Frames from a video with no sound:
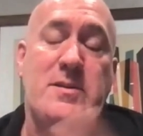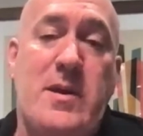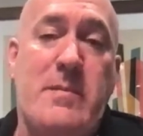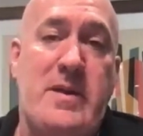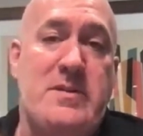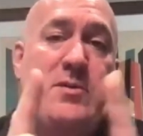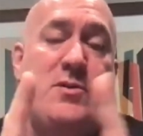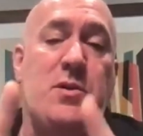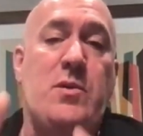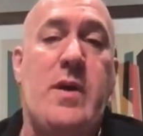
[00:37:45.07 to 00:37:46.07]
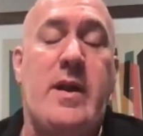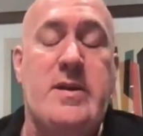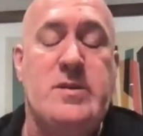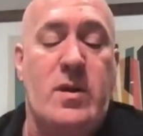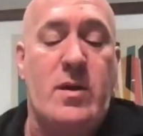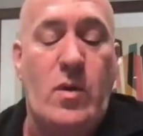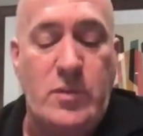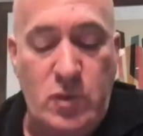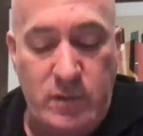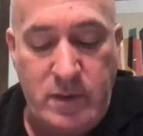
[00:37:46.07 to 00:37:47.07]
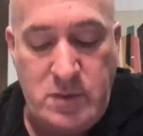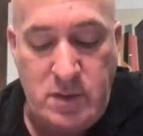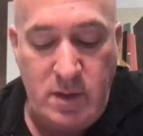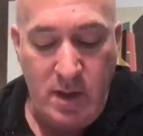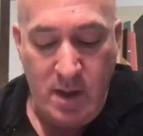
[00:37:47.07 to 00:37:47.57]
I mixed the two and I started Home Tour Vision.